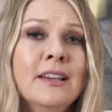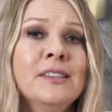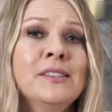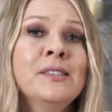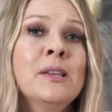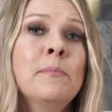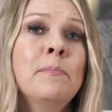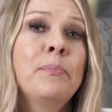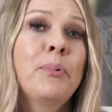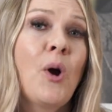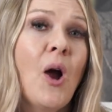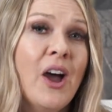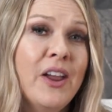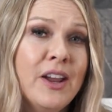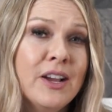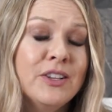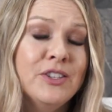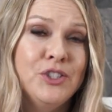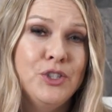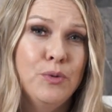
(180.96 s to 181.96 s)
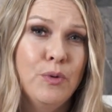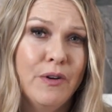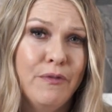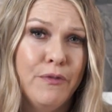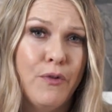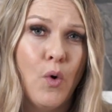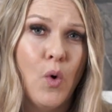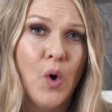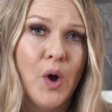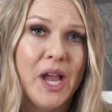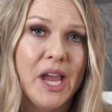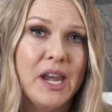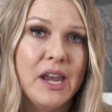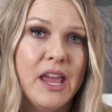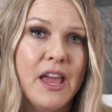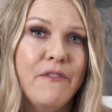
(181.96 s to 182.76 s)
Some products to avoid